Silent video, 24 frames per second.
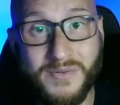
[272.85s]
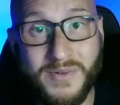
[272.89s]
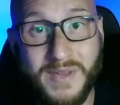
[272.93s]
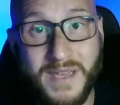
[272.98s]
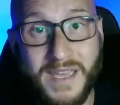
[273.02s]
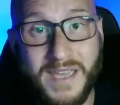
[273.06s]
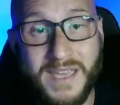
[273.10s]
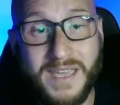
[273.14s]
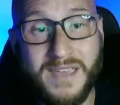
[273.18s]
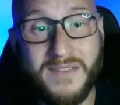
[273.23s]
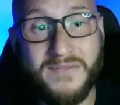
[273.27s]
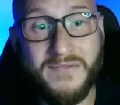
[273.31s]

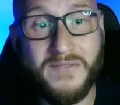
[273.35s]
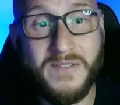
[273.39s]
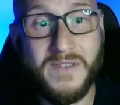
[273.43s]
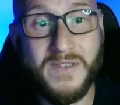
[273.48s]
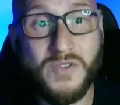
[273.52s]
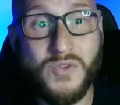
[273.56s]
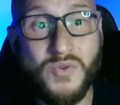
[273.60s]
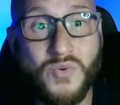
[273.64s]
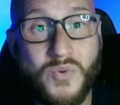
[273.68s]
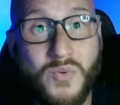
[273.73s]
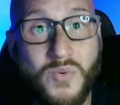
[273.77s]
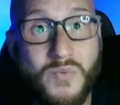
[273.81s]
Okay, if
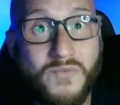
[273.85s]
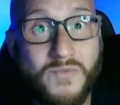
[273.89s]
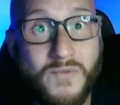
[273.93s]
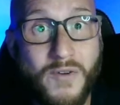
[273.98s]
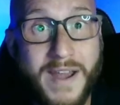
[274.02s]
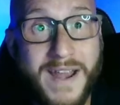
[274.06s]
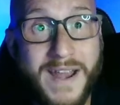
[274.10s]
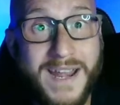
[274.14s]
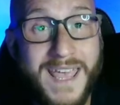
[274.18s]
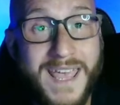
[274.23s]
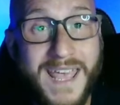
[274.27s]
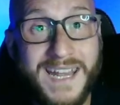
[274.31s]
you
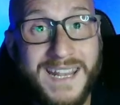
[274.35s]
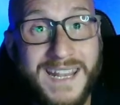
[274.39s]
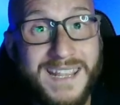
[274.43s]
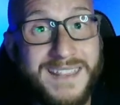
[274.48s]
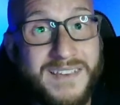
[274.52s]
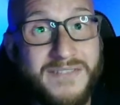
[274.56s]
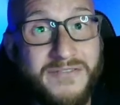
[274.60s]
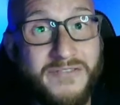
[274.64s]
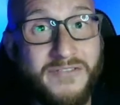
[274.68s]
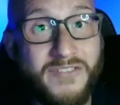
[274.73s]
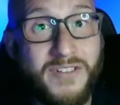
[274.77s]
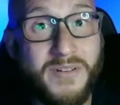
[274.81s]
read
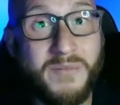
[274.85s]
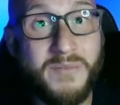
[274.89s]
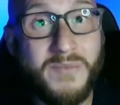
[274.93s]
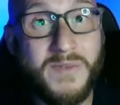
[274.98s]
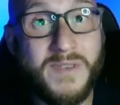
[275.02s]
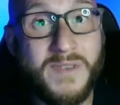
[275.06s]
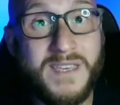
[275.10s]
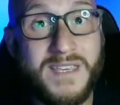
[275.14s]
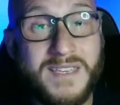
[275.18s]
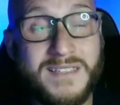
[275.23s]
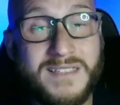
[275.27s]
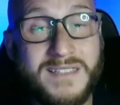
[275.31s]
anything from
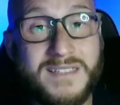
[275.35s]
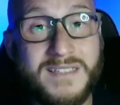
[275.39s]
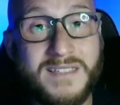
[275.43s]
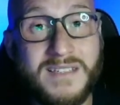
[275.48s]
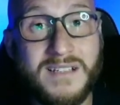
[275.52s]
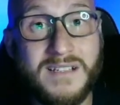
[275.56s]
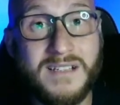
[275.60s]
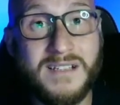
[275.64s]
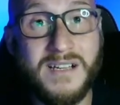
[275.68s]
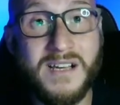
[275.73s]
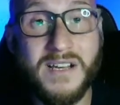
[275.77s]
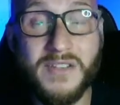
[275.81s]
his
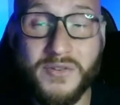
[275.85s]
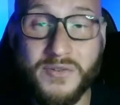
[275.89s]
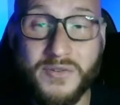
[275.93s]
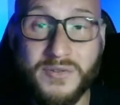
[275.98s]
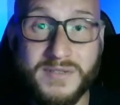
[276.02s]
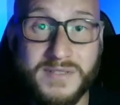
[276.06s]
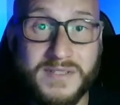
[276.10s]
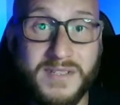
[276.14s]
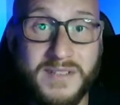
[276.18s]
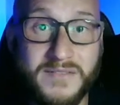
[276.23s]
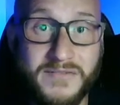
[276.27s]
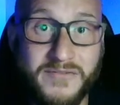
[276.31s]
other
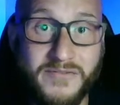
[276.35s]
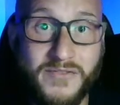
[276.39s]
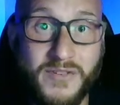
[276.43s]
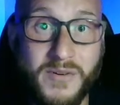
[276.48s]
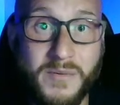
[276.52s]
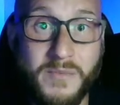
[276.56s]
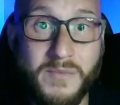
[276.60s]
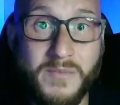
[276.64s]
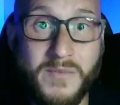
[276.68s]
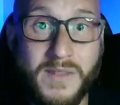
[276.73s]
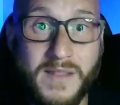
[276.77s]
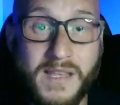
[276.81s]
stuff
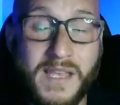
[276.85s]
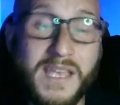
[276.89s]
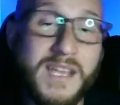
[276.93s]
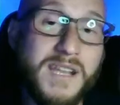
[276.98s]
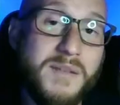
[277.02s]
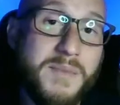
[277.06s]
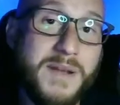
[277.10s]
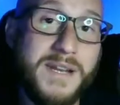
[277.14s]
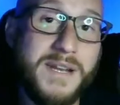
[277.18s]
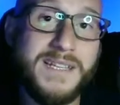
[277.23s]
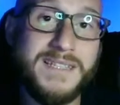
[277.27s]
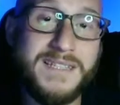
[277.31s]
from
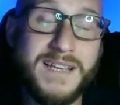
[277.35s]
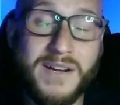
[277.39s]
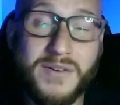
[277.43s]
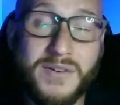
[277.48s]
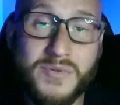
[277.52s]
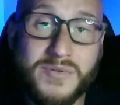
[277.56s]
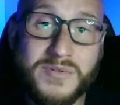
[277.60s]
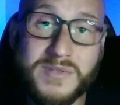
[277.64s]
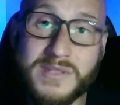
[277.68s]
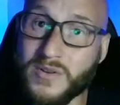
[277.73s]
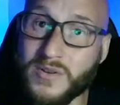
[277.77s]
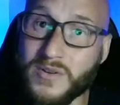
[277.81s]
independent
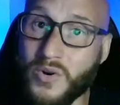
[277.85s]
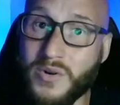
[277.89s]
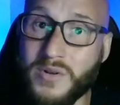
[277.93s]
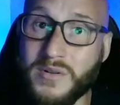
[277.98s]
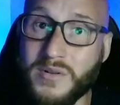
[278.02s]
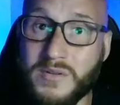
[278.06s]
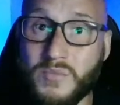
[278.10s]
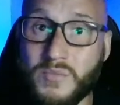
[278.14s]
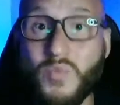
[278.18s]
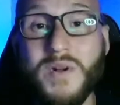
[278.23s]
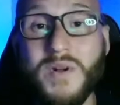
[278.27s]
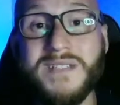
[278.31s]
titles
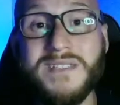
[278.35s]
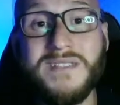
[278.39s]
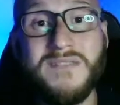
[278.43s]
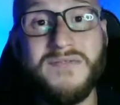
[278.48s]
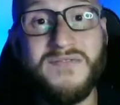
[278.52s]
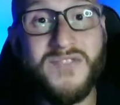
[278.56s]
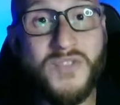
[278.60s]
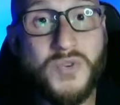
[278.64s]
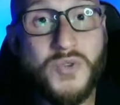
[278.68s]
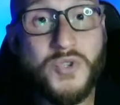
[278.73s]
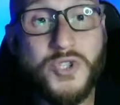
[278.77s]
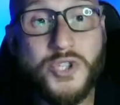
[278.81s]
called Once
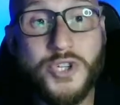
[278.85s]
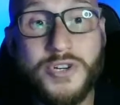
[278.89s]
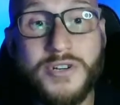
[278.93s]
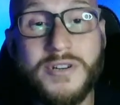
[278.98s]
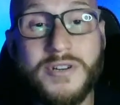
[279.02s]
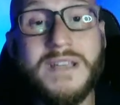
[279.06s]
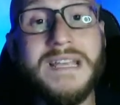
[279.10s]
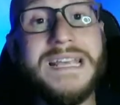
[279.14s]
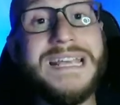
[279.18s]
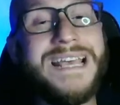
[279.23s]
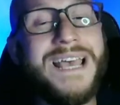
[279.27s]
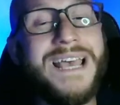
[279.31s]
and
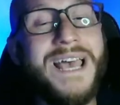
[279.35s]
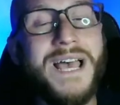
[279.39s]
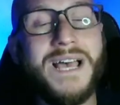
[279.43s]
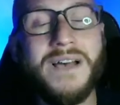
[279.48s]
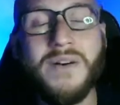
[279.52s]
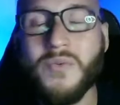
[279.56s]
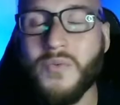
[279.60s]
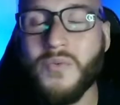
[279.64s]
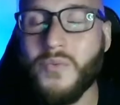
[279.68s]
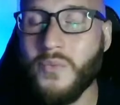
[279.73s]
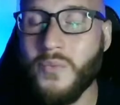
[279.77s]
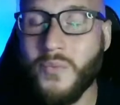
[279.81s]
Future,
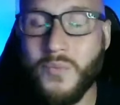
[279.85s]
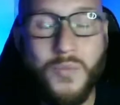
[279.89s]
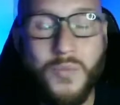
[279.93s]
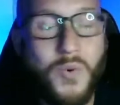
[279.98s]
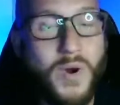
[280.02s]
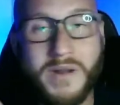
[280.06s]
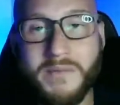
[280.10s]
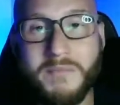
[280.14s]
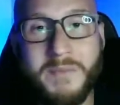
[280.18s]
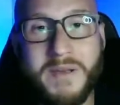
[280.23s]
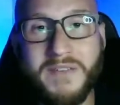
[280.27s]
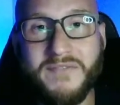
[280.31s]

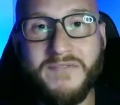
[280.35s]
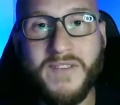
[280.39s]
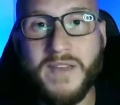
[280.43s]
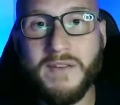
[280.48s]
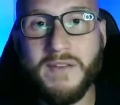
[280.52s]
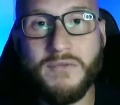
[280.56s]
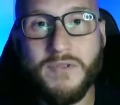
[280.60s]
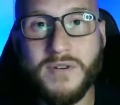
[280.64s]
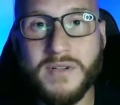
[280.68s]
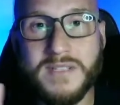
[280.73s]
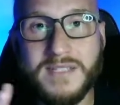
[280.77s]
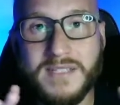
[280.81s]
one of my
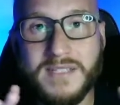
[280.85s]
favorite